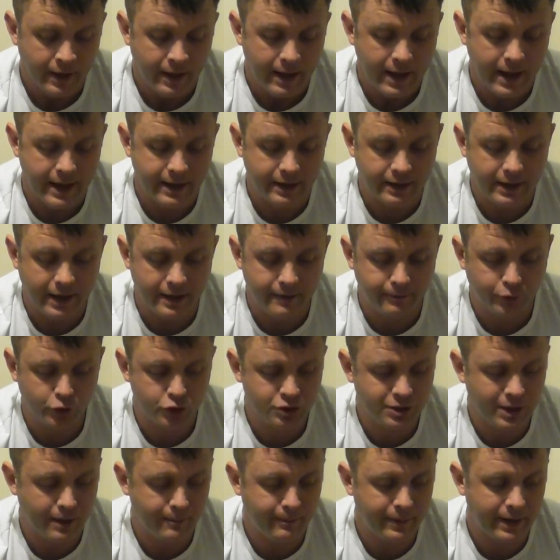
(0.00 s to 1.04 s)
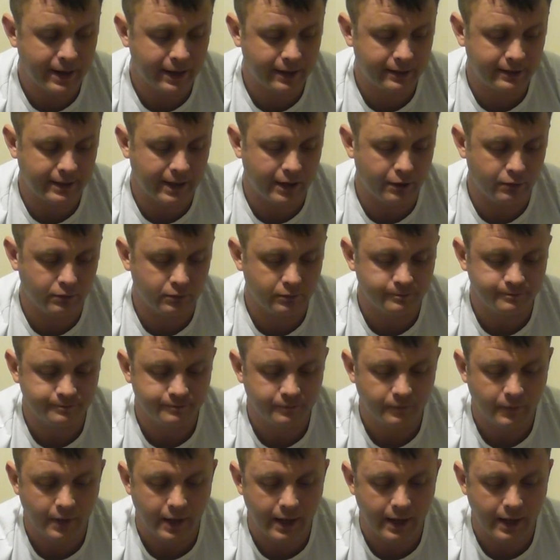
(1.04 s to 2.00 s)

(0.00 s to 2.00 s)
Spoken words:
You then push that back down